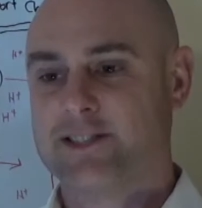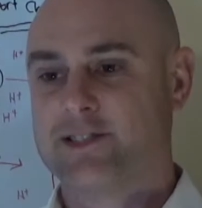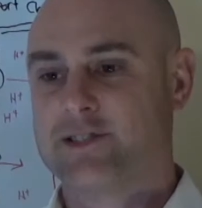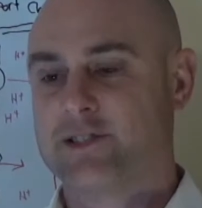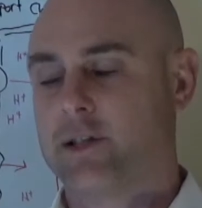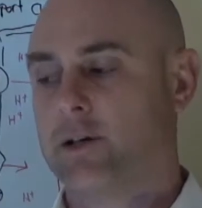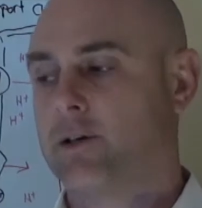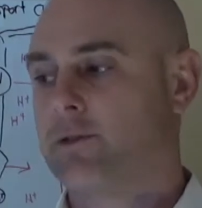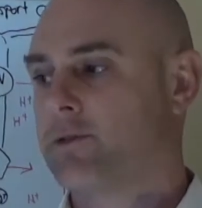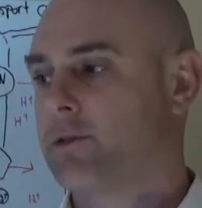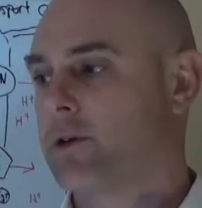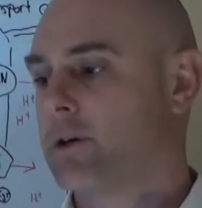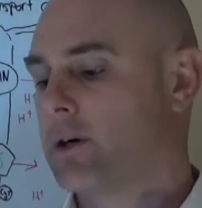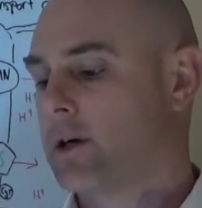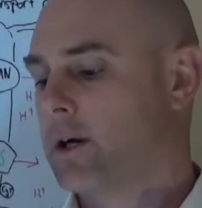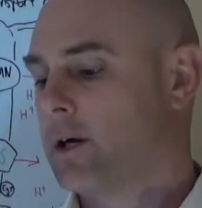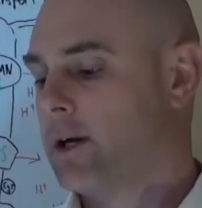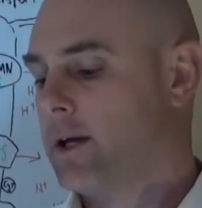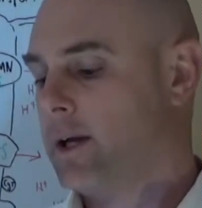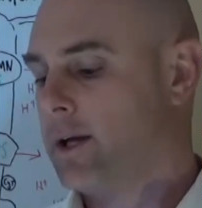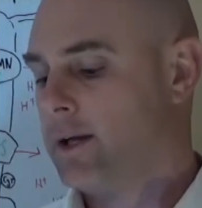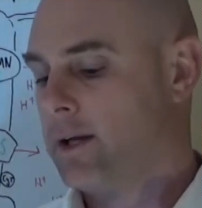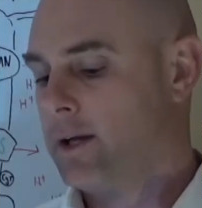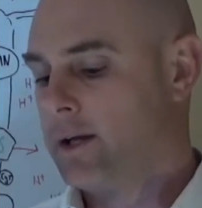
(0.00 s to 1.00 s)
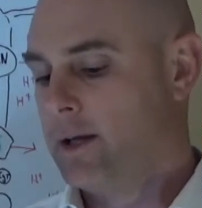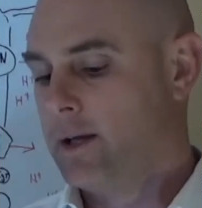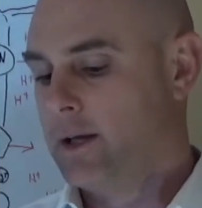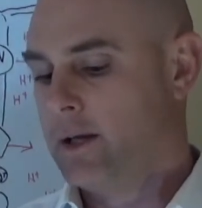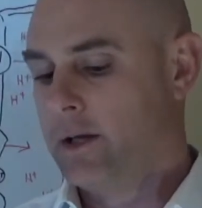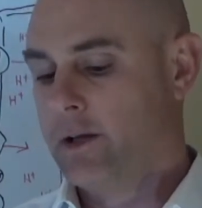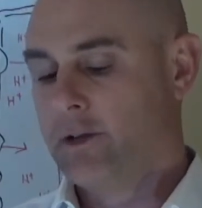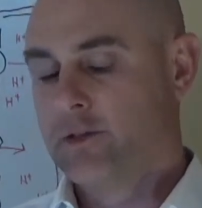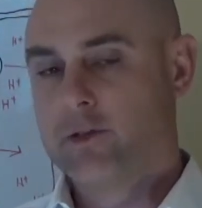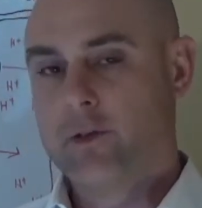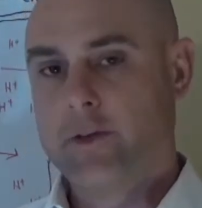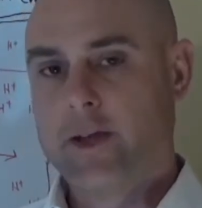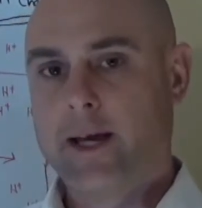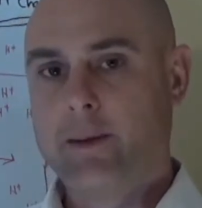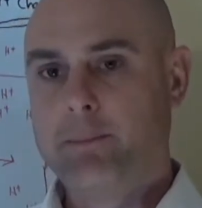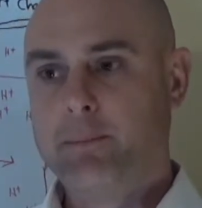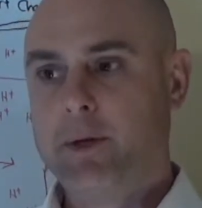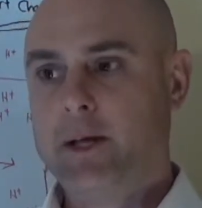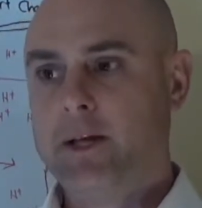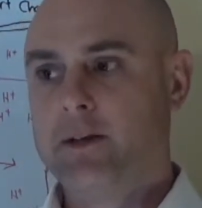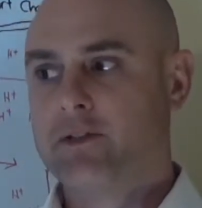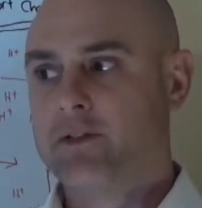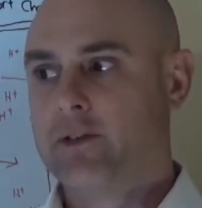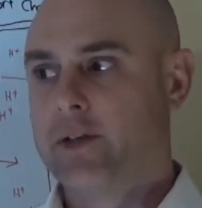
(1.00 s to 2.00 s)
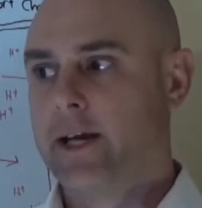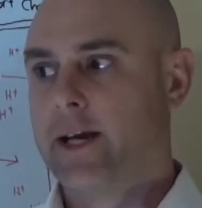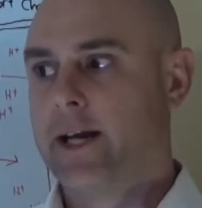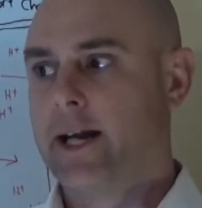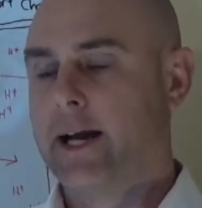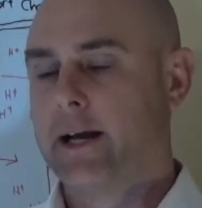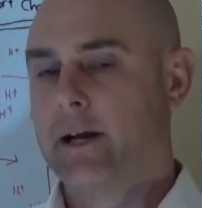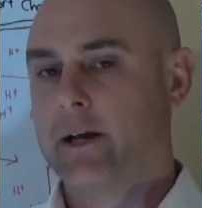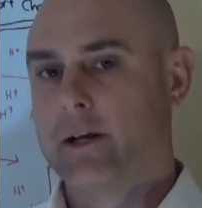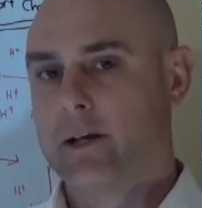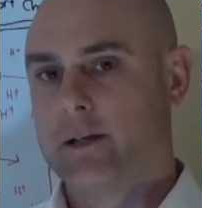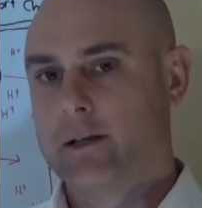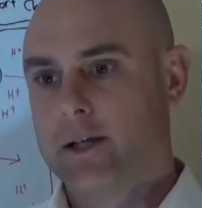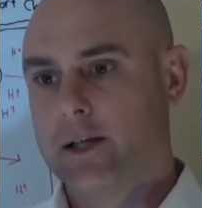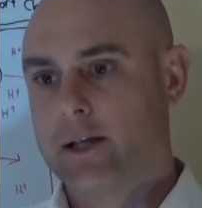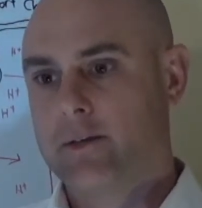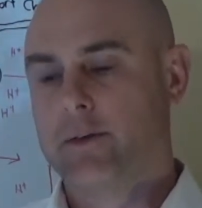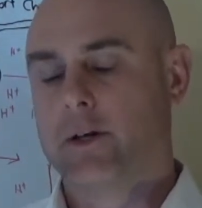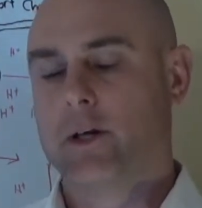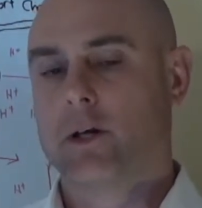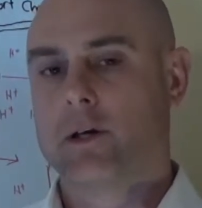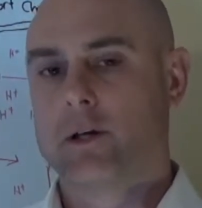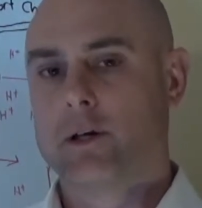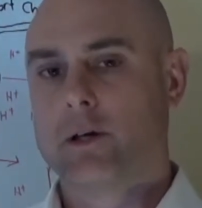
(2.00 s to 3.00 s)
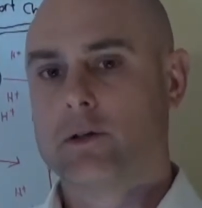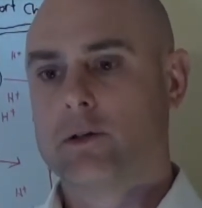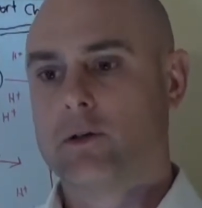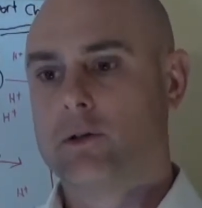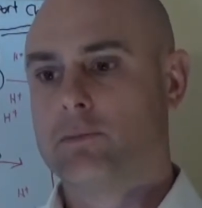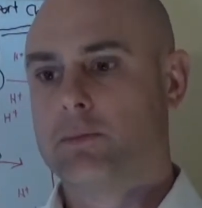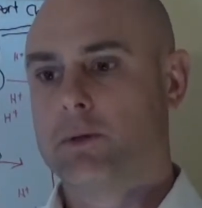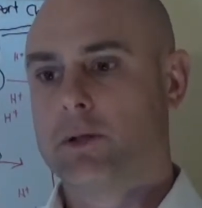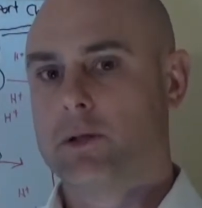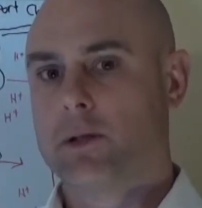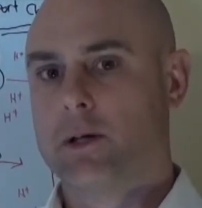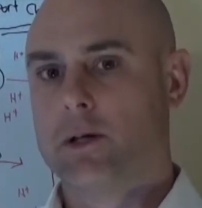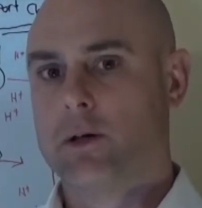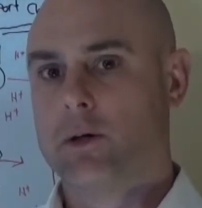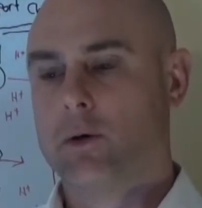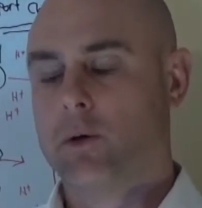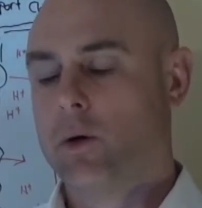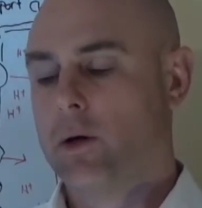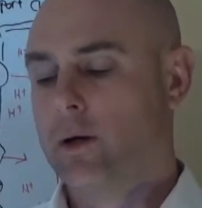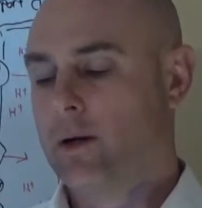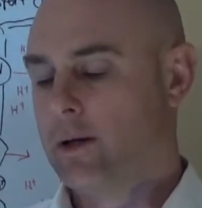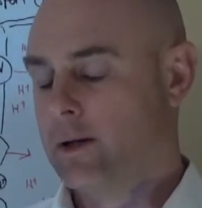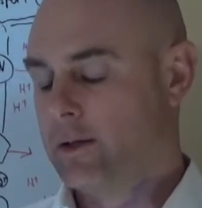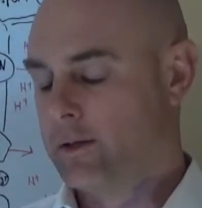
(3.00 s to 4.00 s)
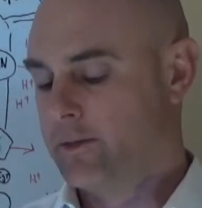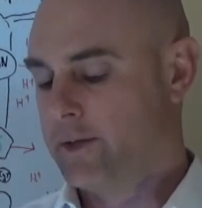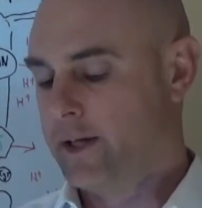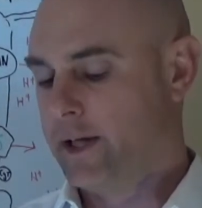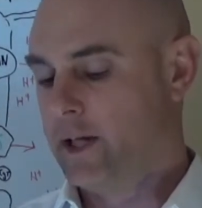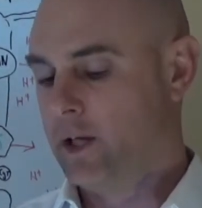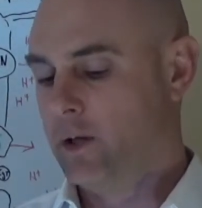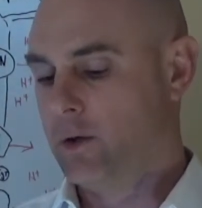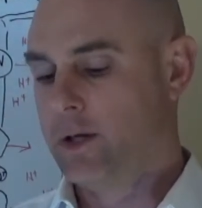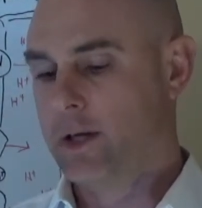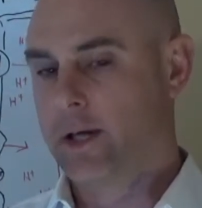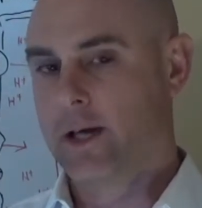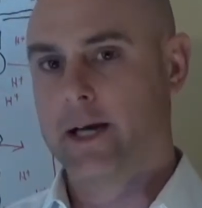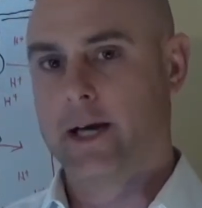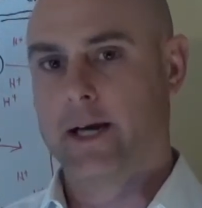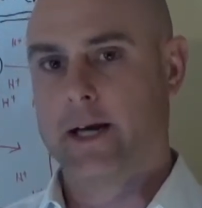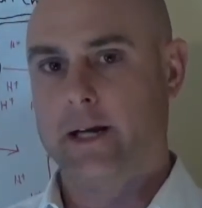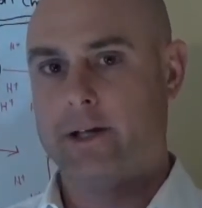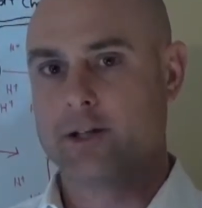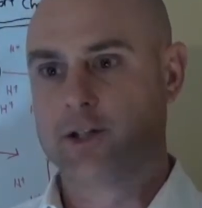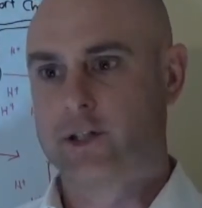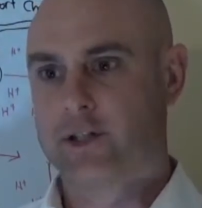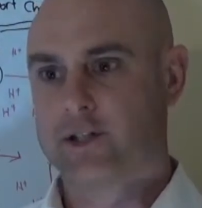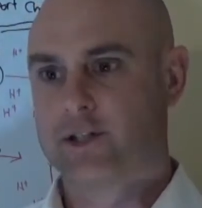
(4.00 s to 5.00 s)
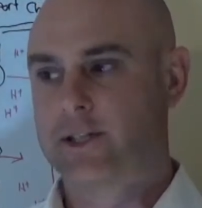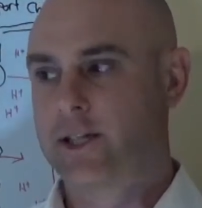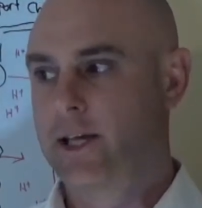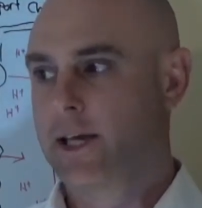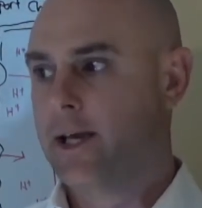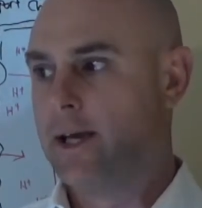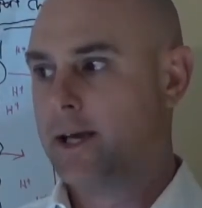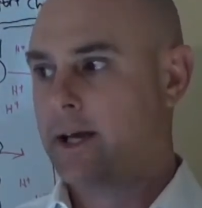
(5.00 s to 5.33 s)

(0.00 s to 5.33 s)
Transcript: sulfur. So that being said, I'm going to leave an article below that you can kind of just